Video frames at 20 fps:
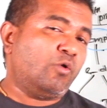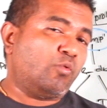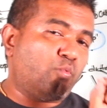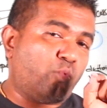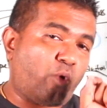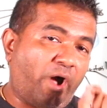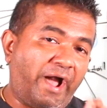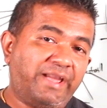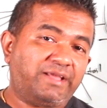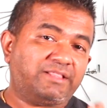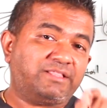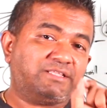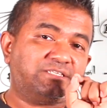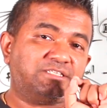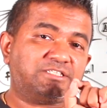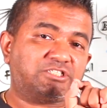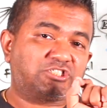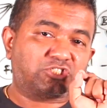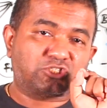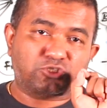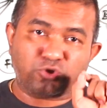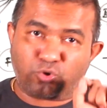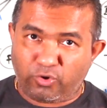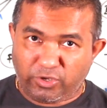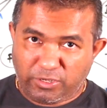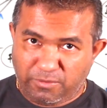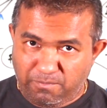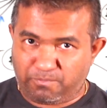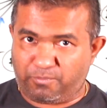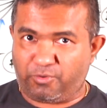Why this is
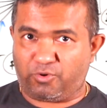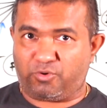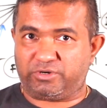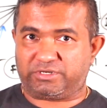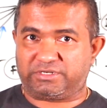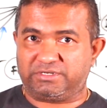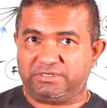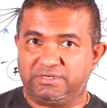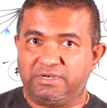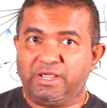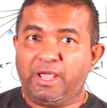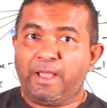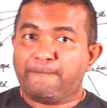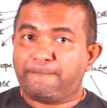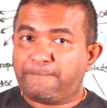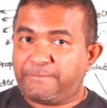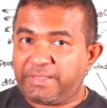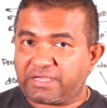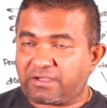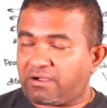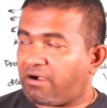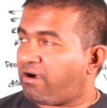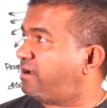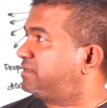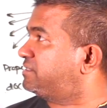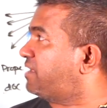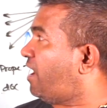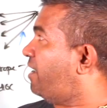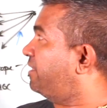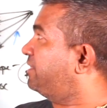so important?
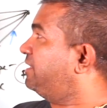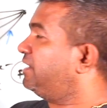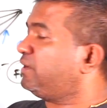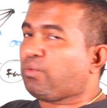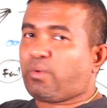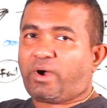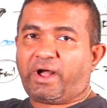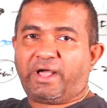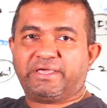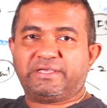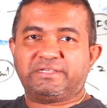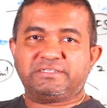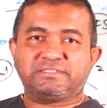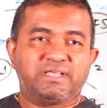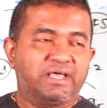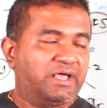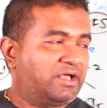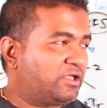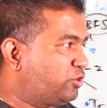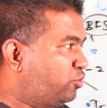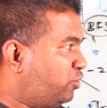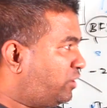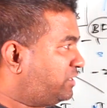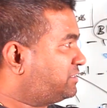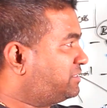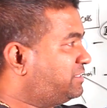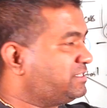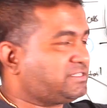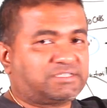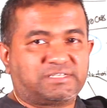Because otherwise your
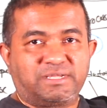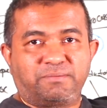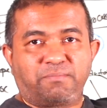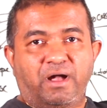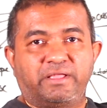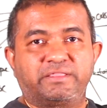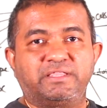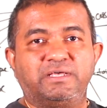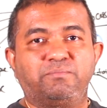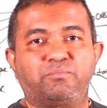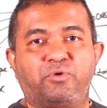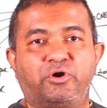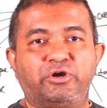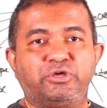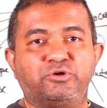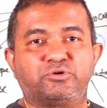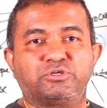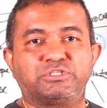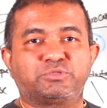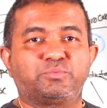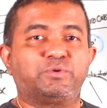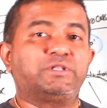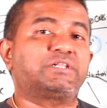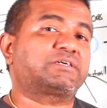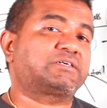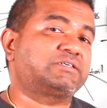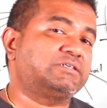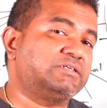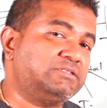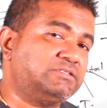system, other modules
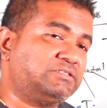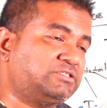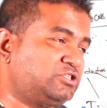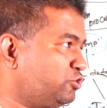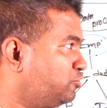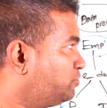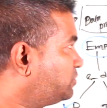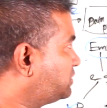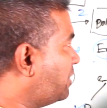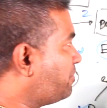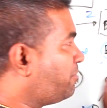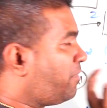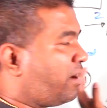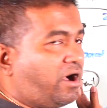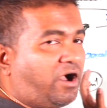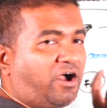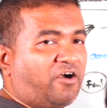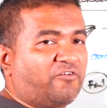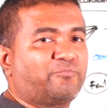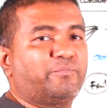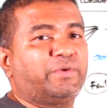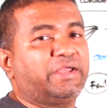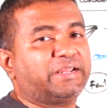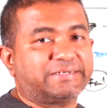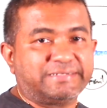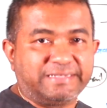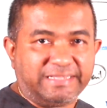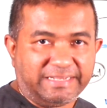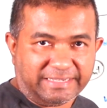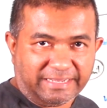will consume some
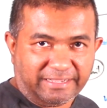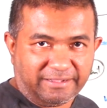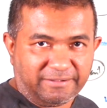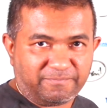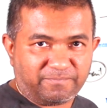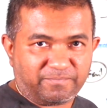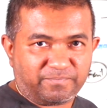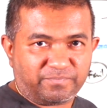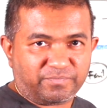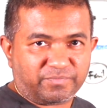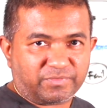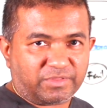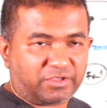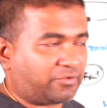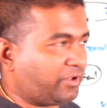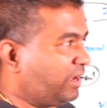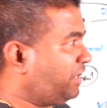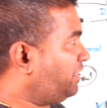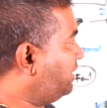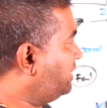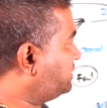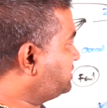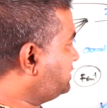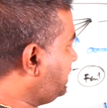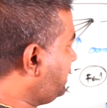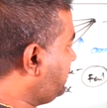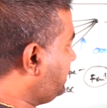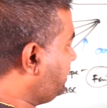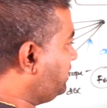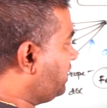half-baked data, right? Let's
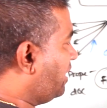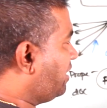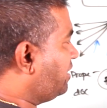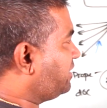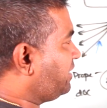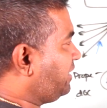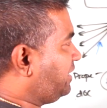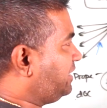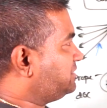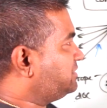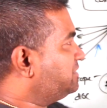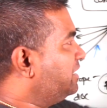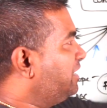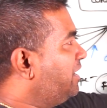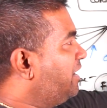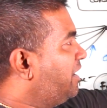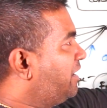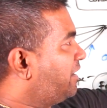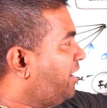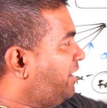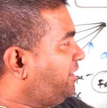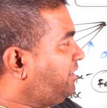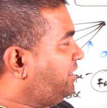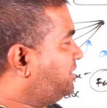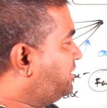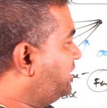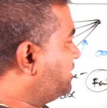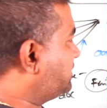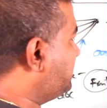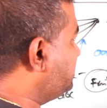say in our case, right,
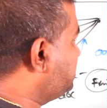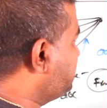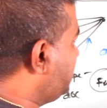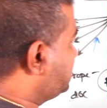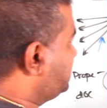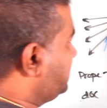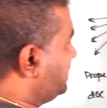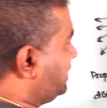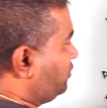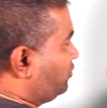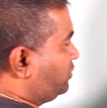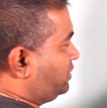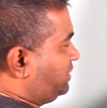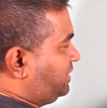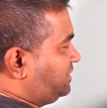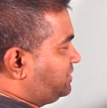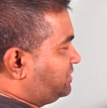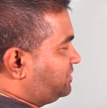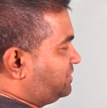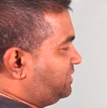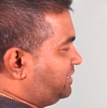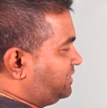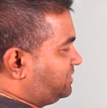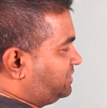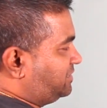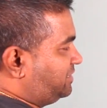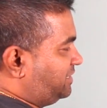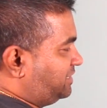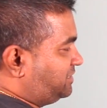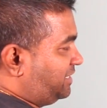it execute
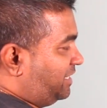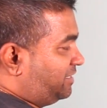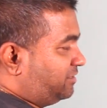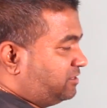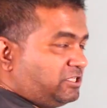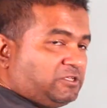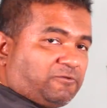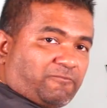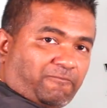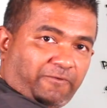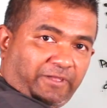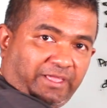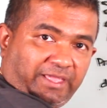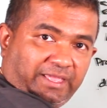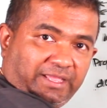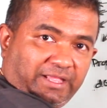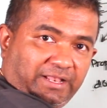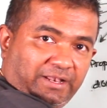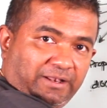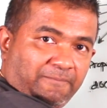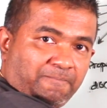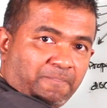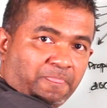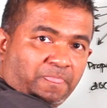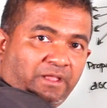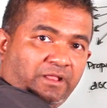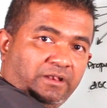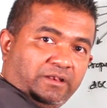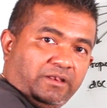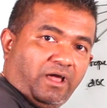this and this fail.
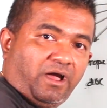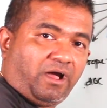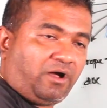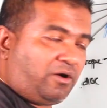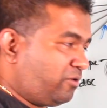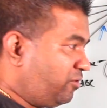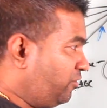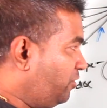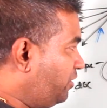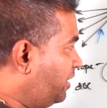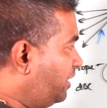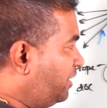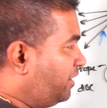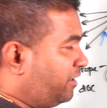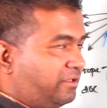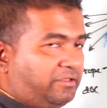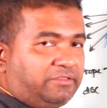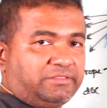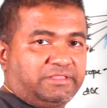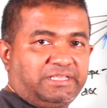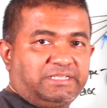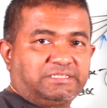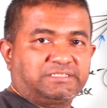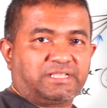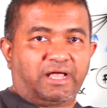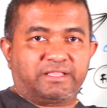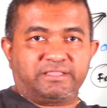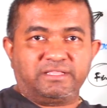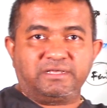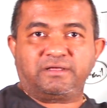Now
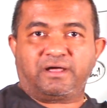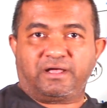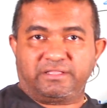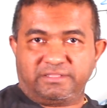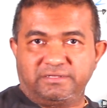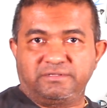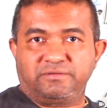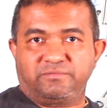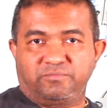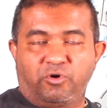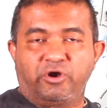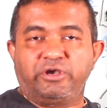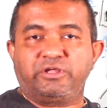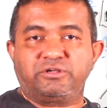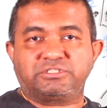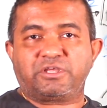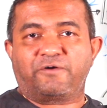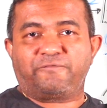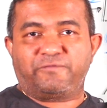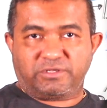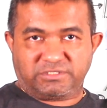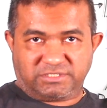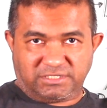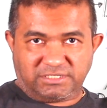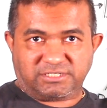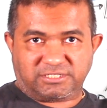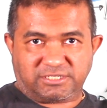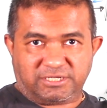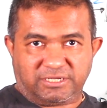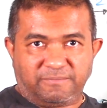these other modules of your
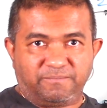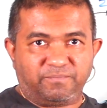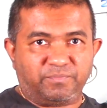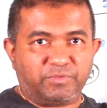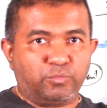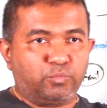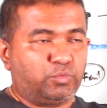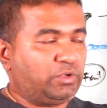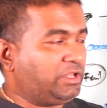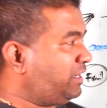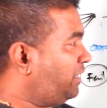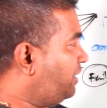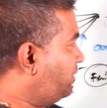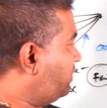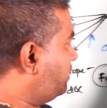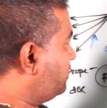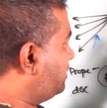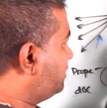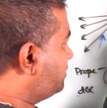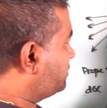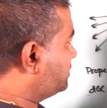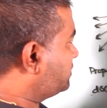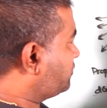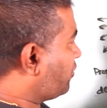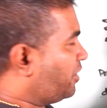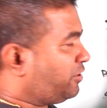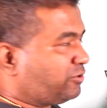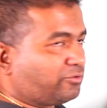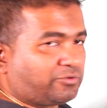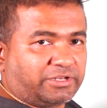system will
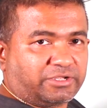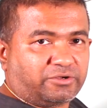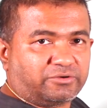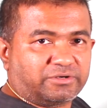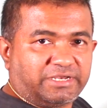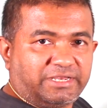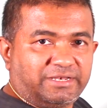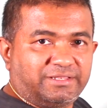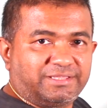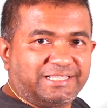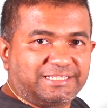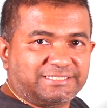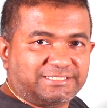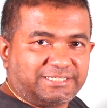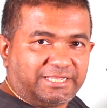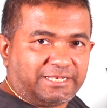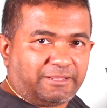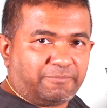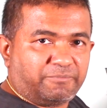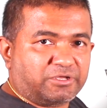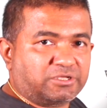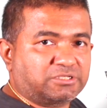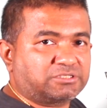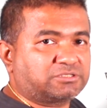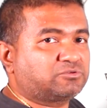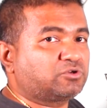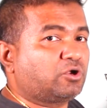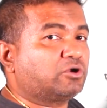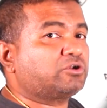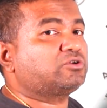try to read this data
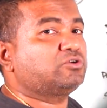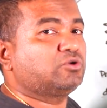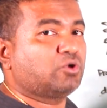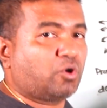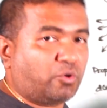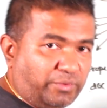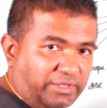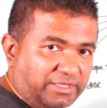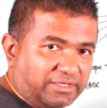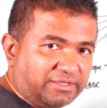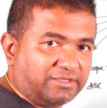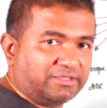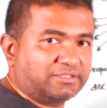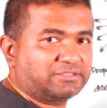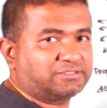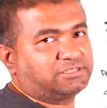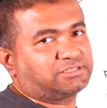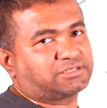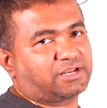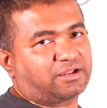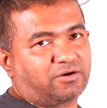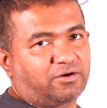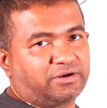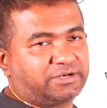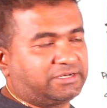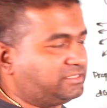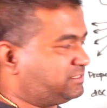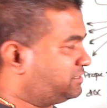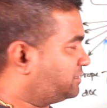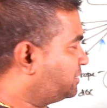because not knowing this
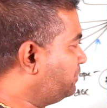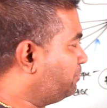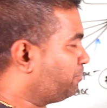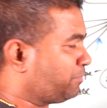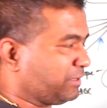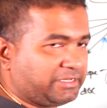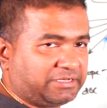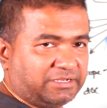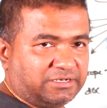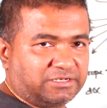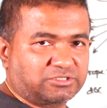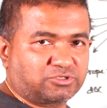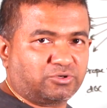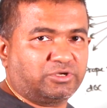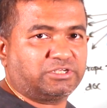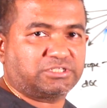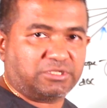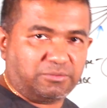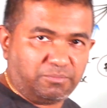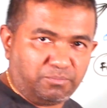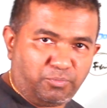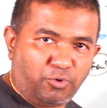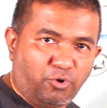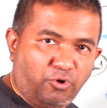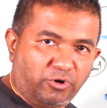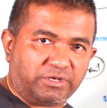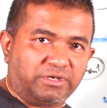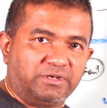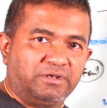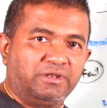record is completed. So it's
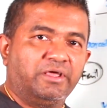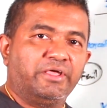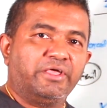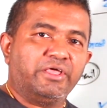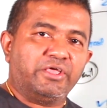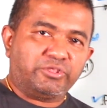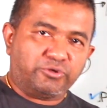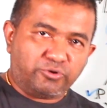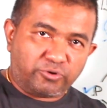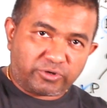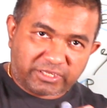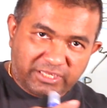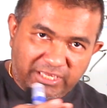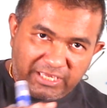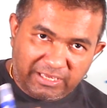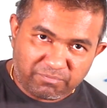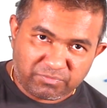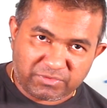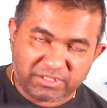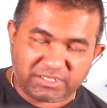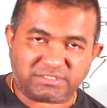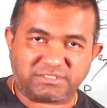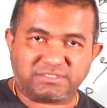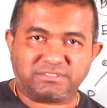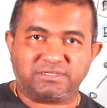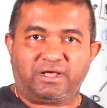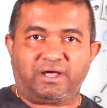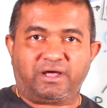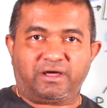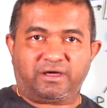important you keep
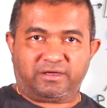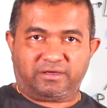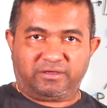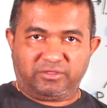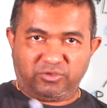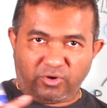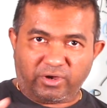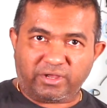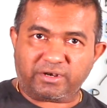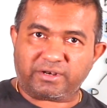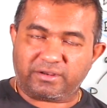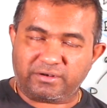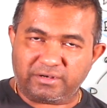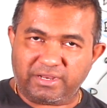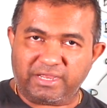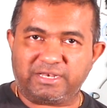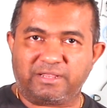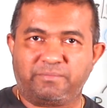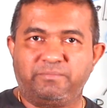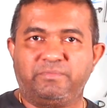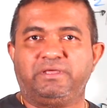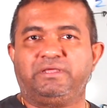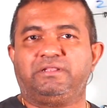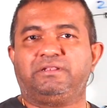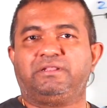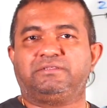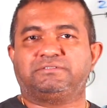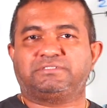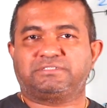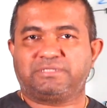this your data
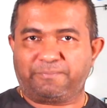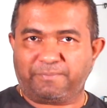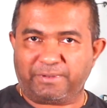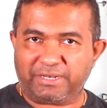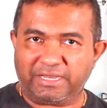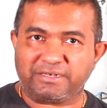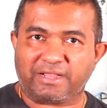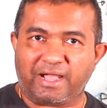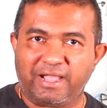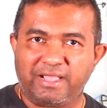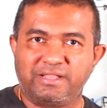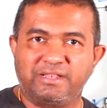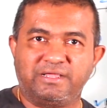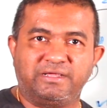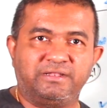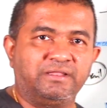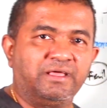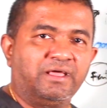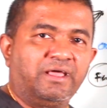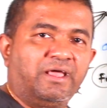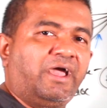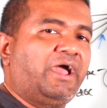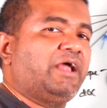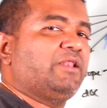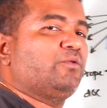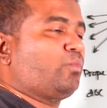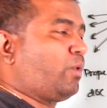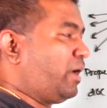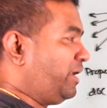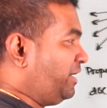in a separate island,
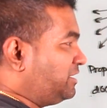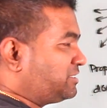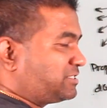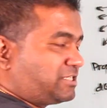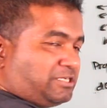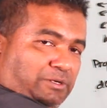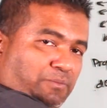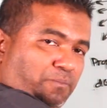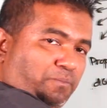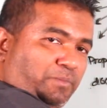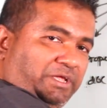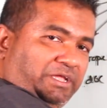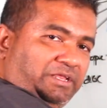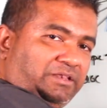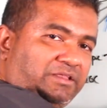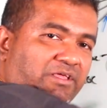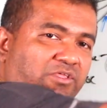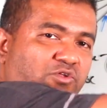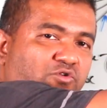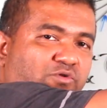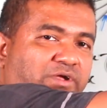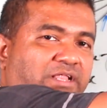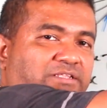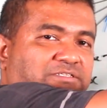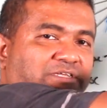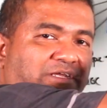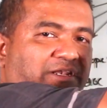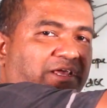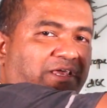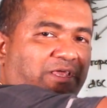and once it's complete, you
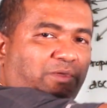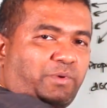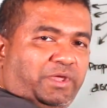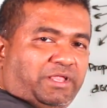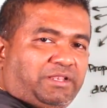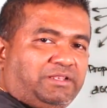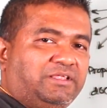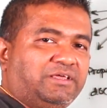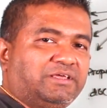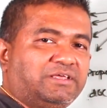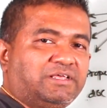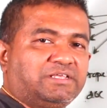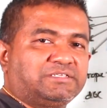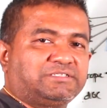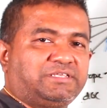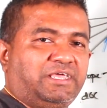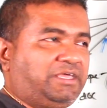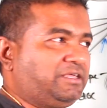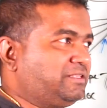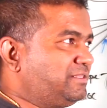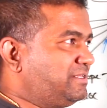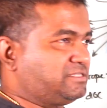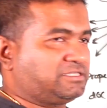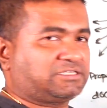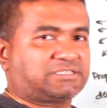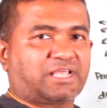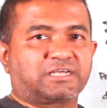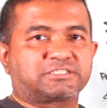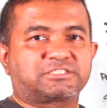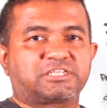can send an event saying this
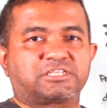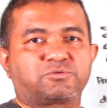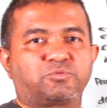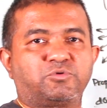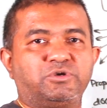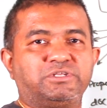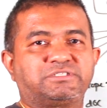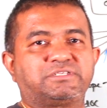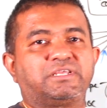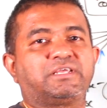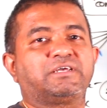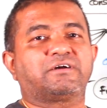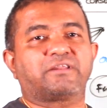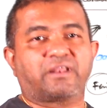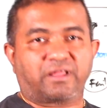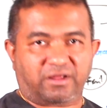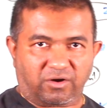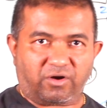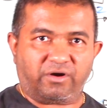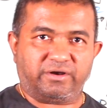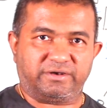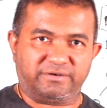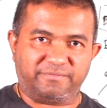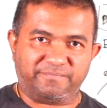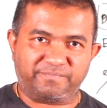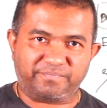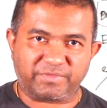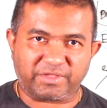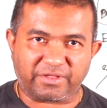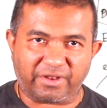is successfully sync record,
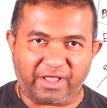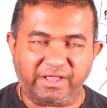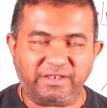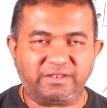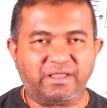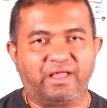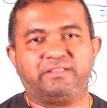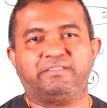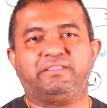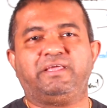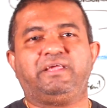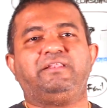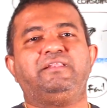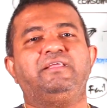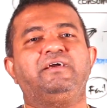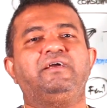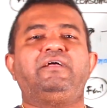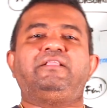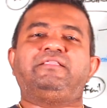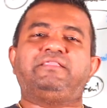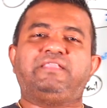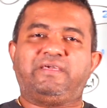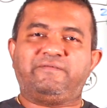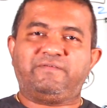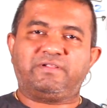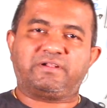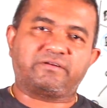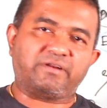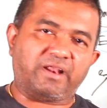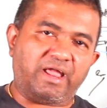right? And then
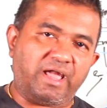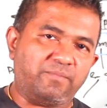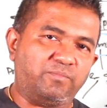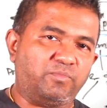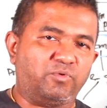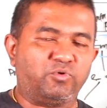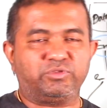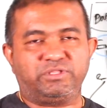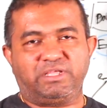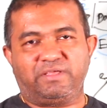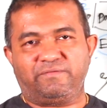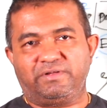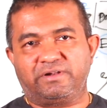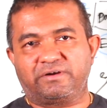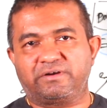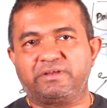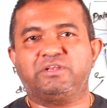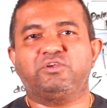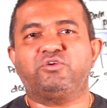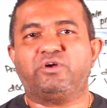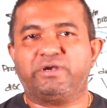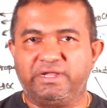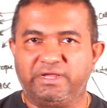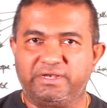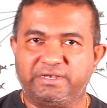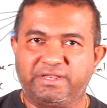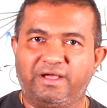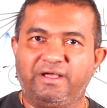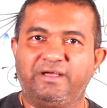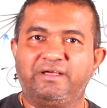they will grab or they will read your
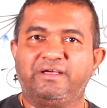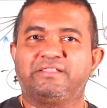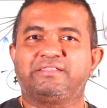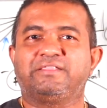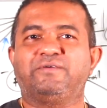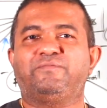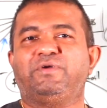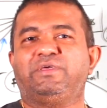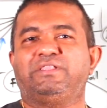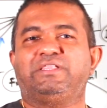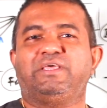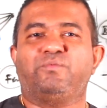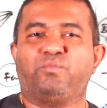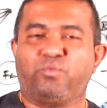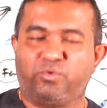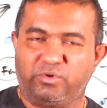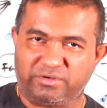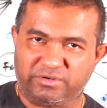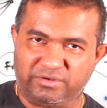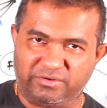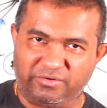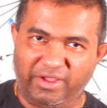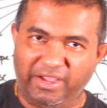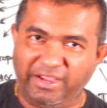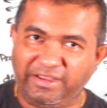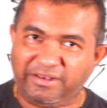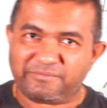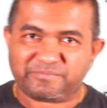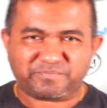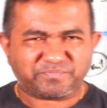data the way they want,
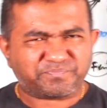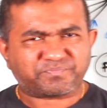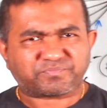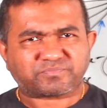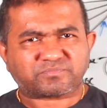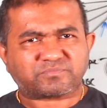right?